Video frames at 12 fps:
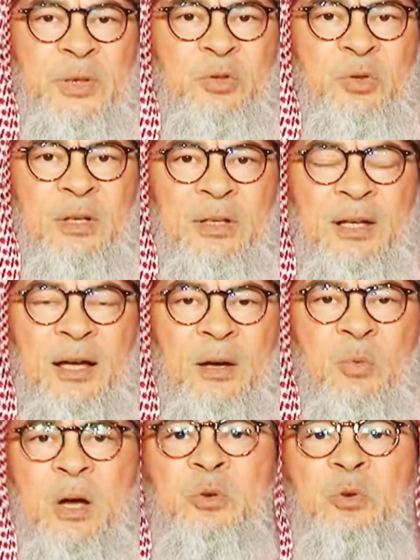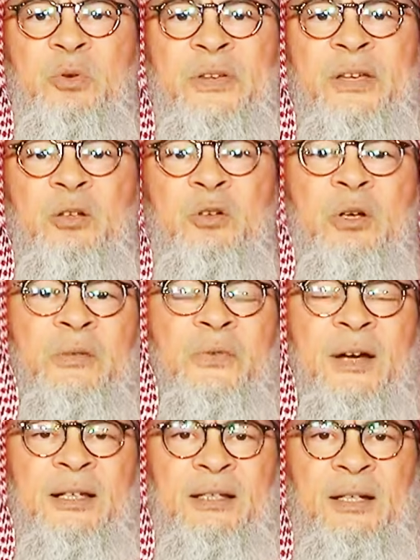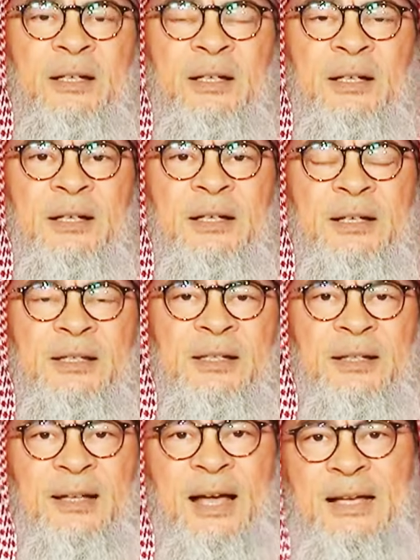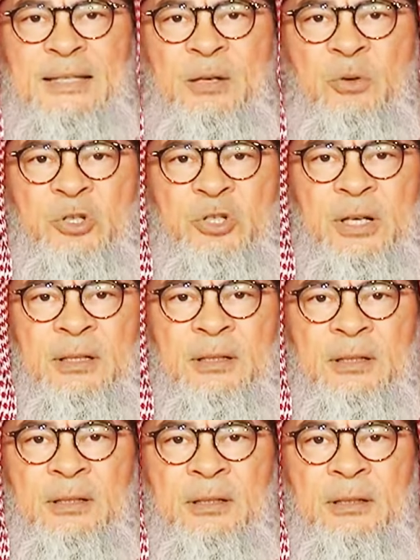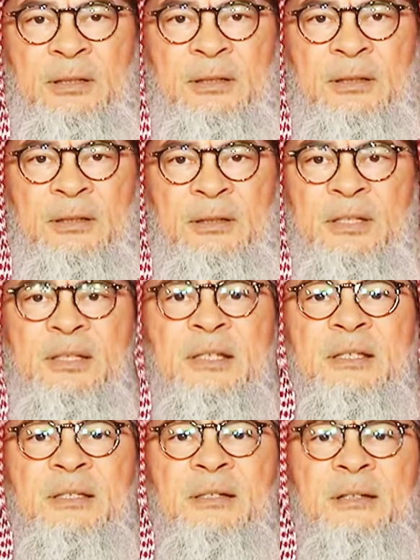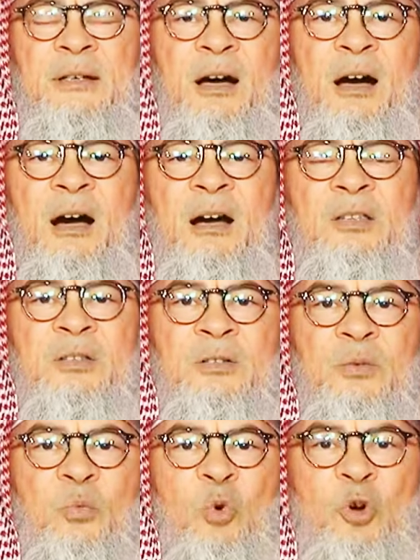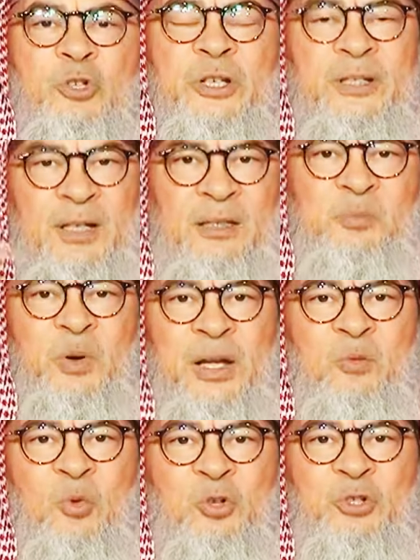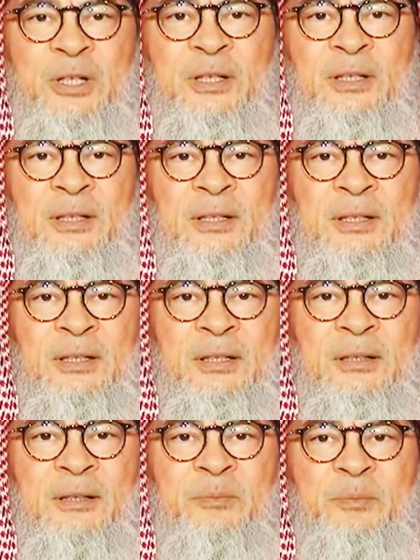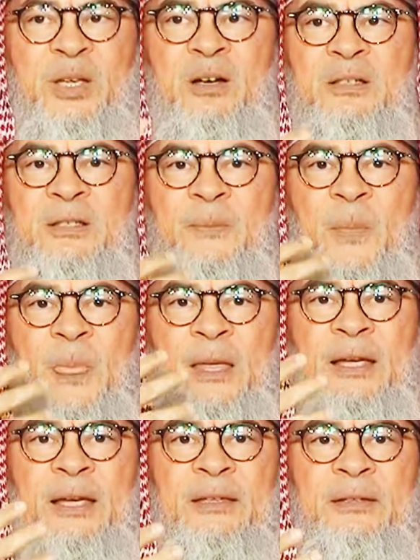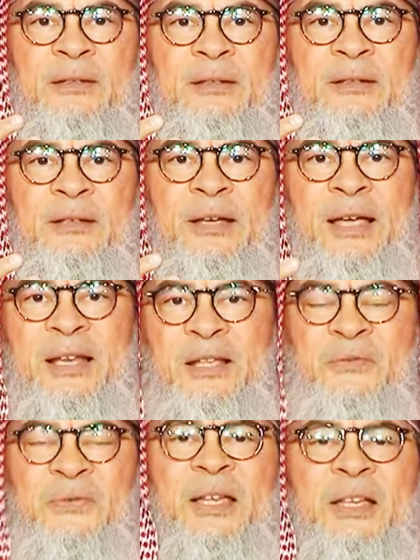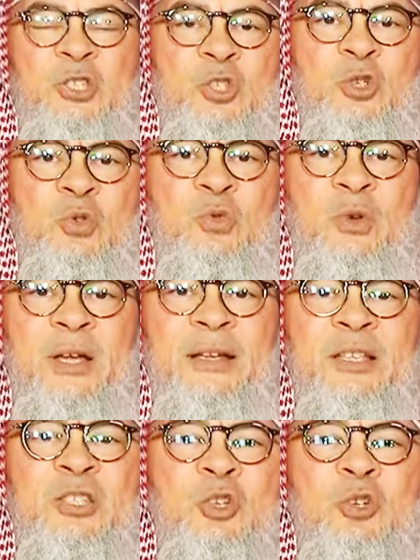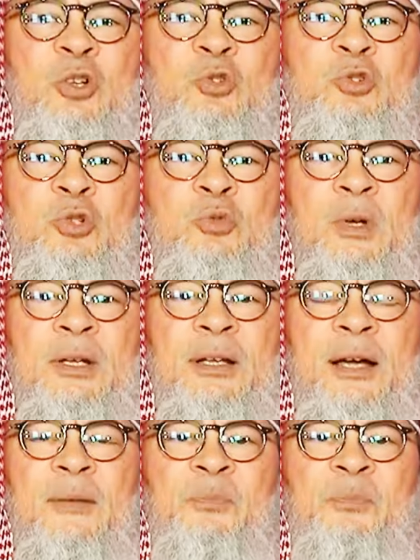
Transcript: Allah? Why do you say glorified is Allah Azza wa Jal? This is heart washing, not brainwashing, because it elevates you and gets you closer to Allah.